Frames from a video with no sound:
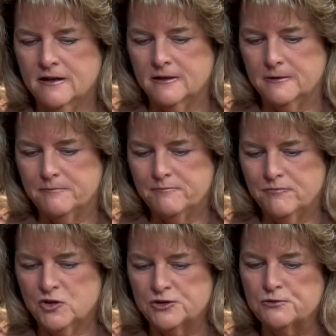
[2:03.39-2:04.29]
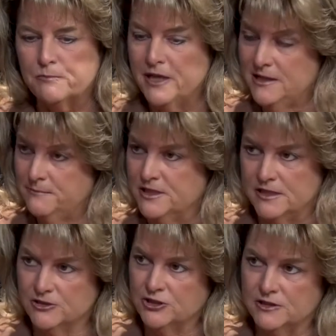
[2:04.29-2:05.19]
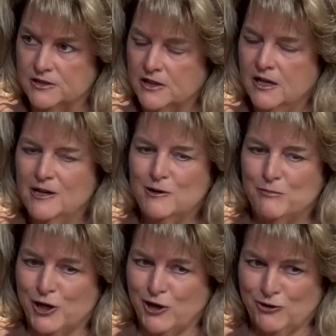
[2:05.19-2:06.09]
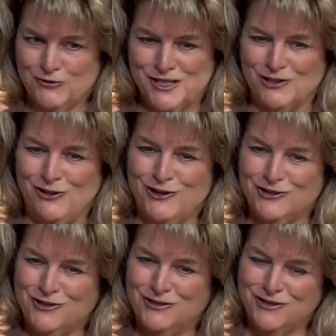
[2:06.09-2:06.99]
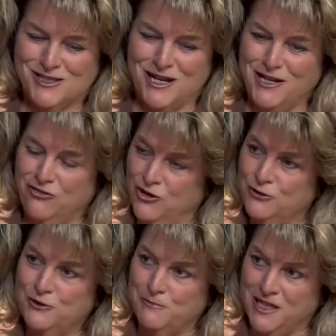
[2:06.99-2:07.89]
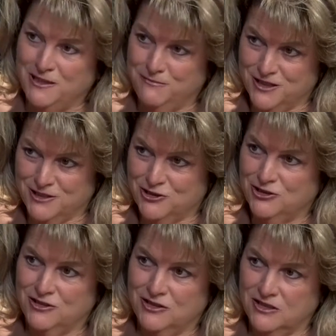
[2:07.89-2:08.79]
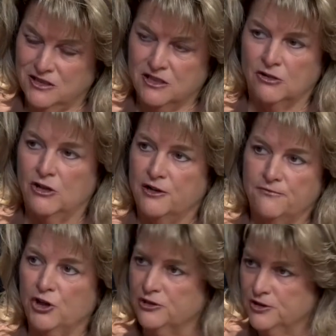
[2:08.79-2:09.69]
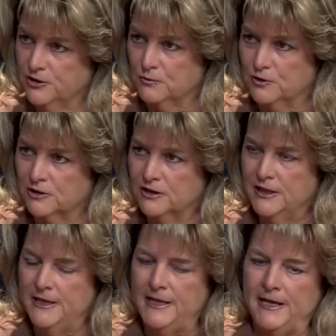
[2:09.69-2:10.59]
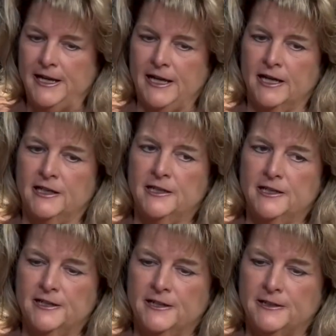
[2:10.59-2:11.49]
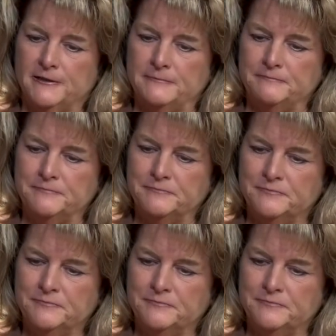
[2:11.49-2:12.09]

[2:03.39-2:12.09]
um, those were paid positions, but I always, alongside those paid positions, did a lot of volunteer work, and um,